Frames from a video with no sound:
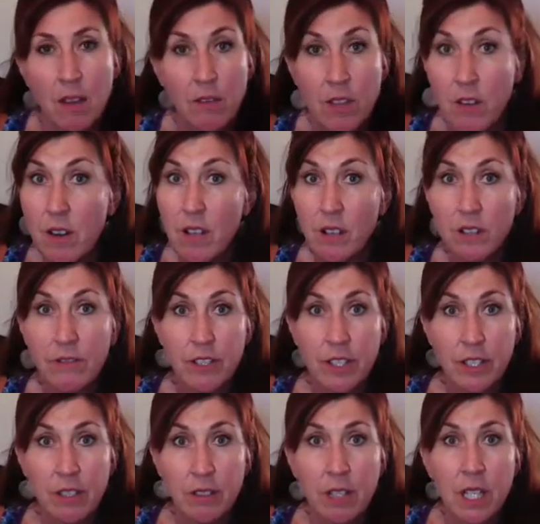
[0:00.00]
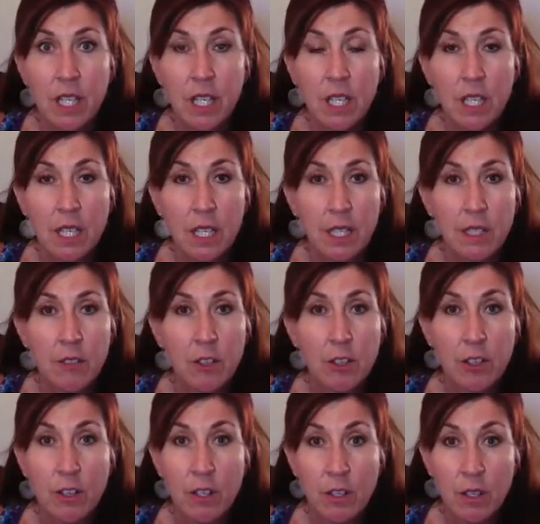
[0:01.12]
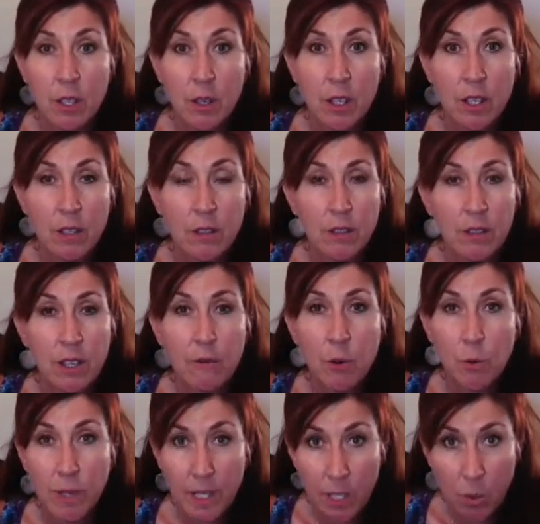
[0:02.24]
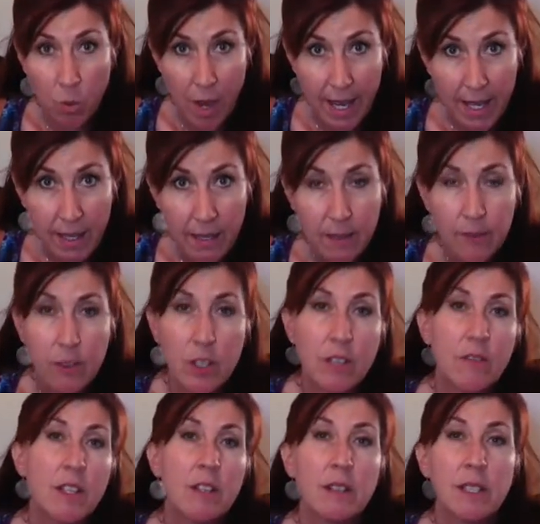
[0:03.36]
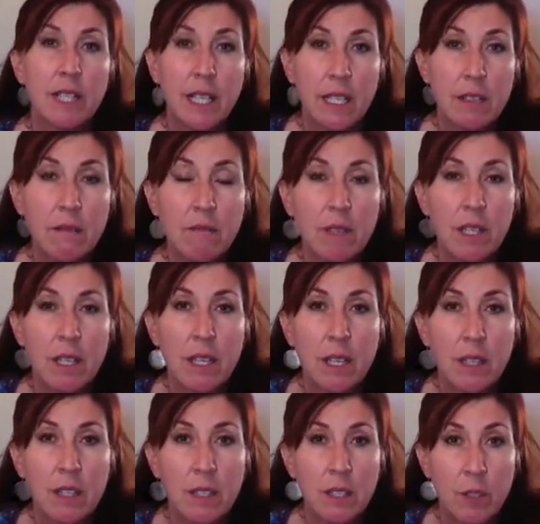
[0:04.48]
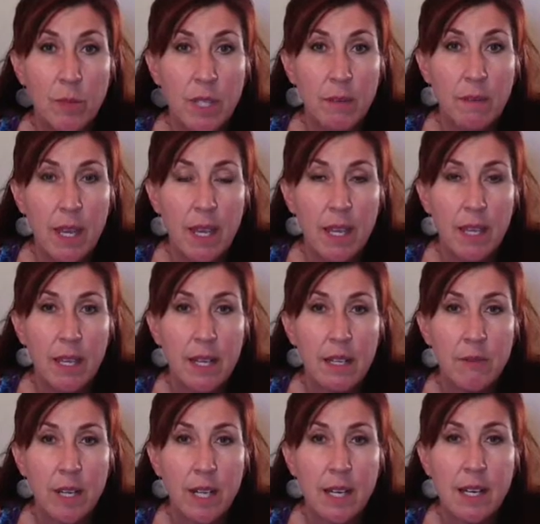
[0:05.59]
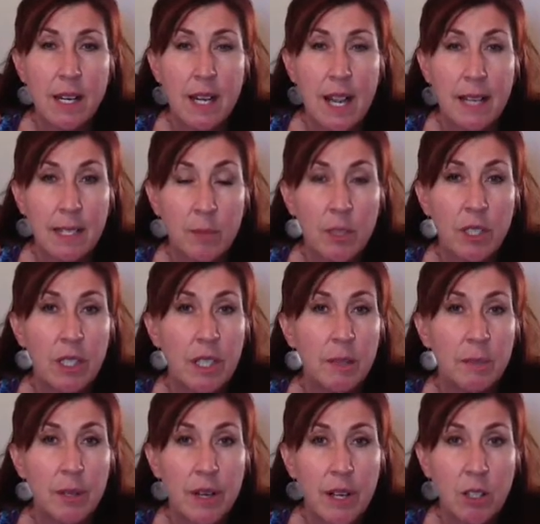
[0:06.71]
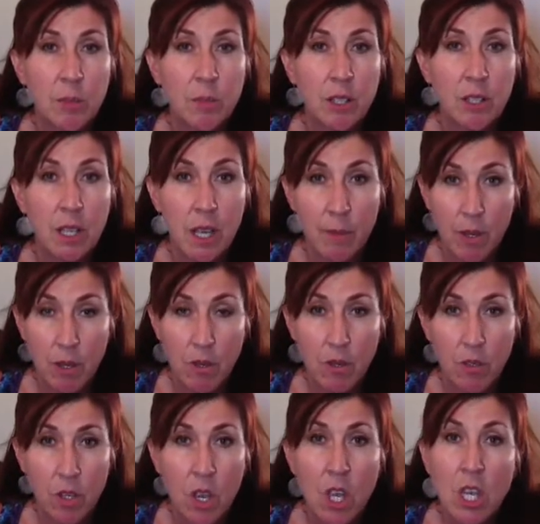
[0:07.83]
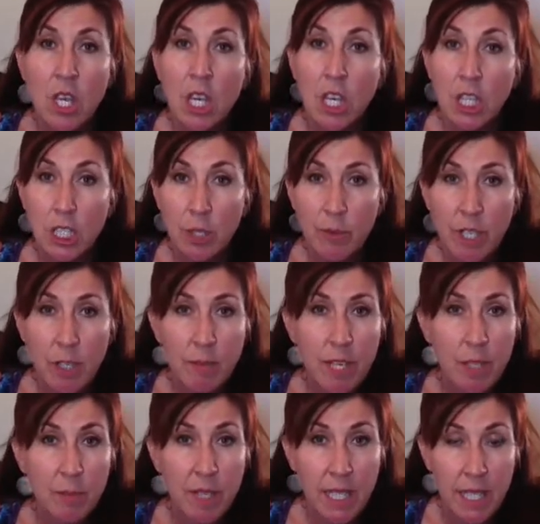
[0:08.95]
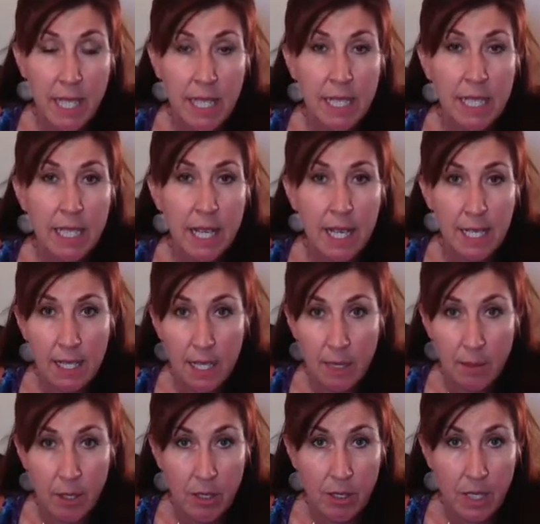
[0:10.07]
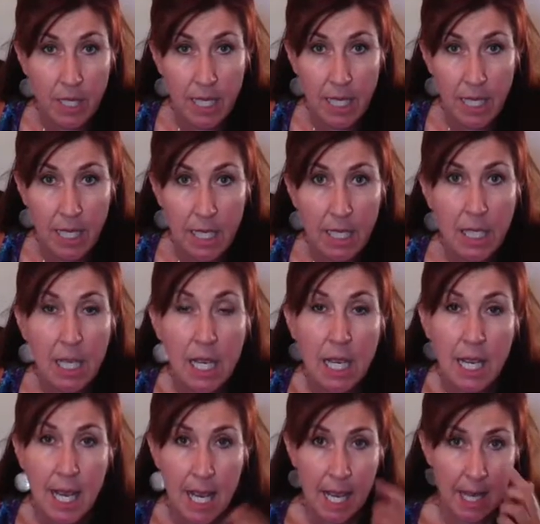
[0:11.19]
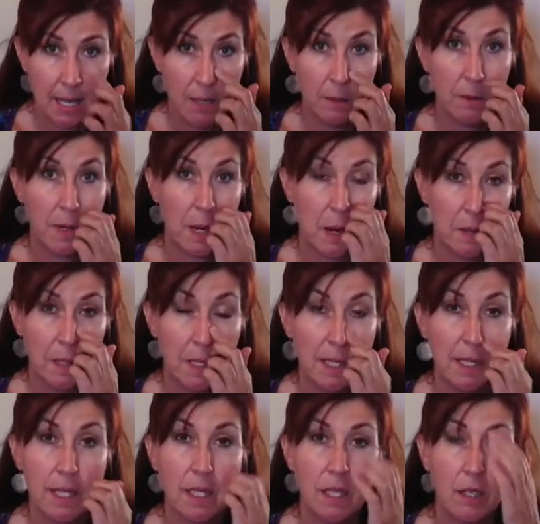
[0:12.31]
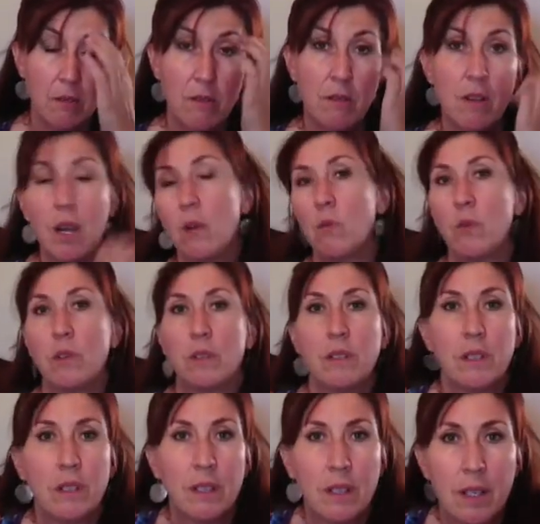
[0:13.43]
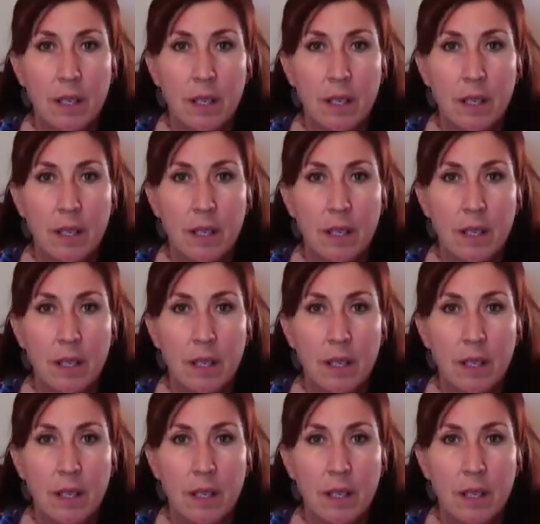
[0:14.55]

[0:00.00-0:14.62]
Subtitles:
not good for you. There's several reasons why. First of all, they're laden with aluminum and unrecognizable, unpronounceable chemicals. Aluminum has been linked to Alzheimer's disease, and regardless, you do not want